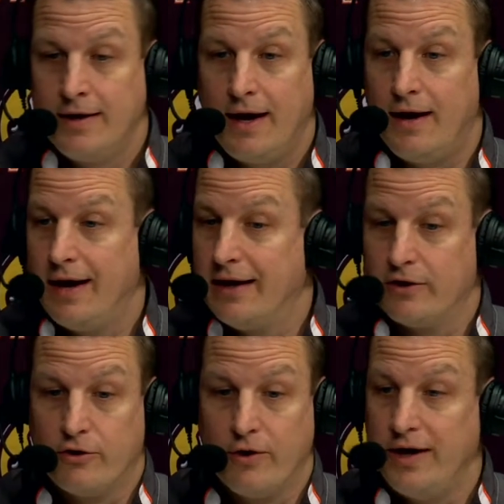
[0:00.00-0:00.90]
Uh, had a
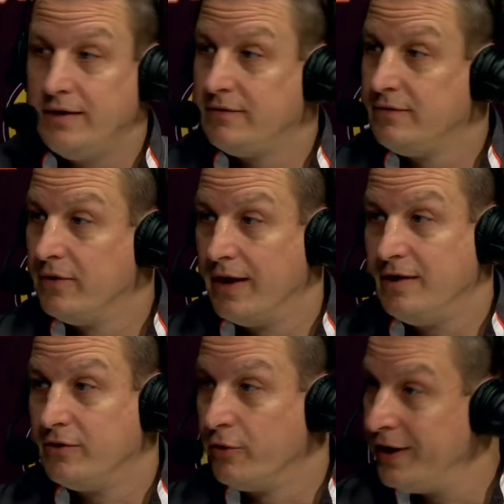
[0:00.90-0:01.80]
great,
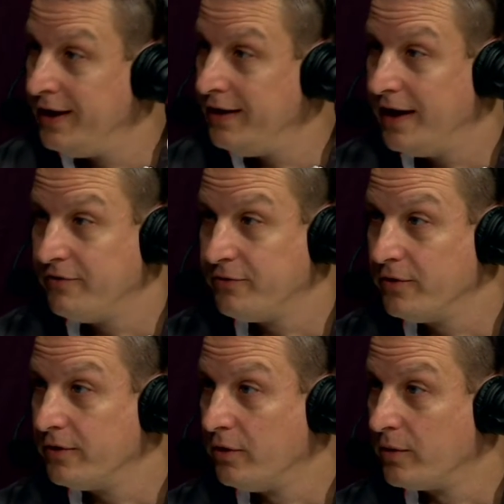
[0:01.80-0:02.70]
great gritty
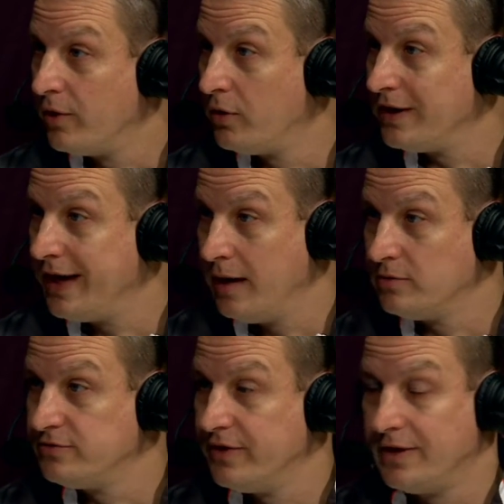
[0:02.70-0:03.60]
effort on the road at
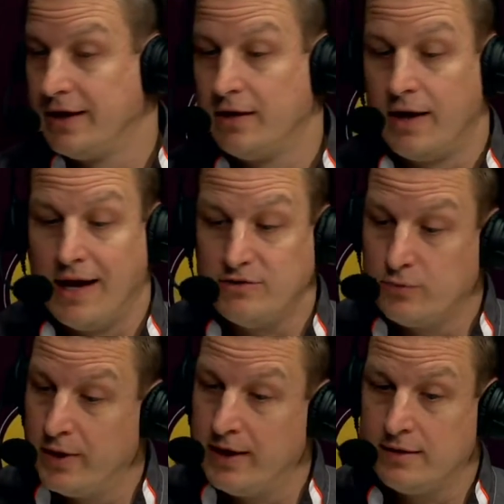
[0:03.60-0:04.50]
Campbellsville to get a nice
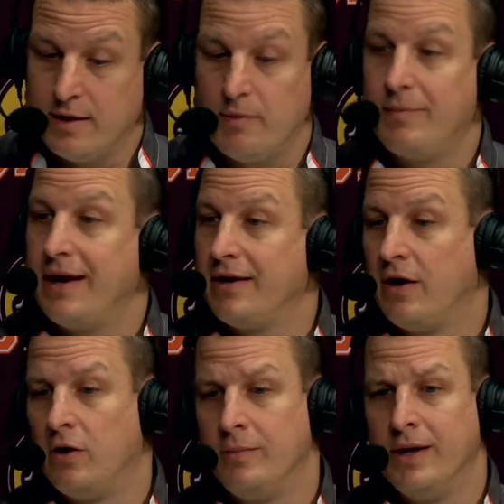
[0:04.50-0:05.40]
win coming back home.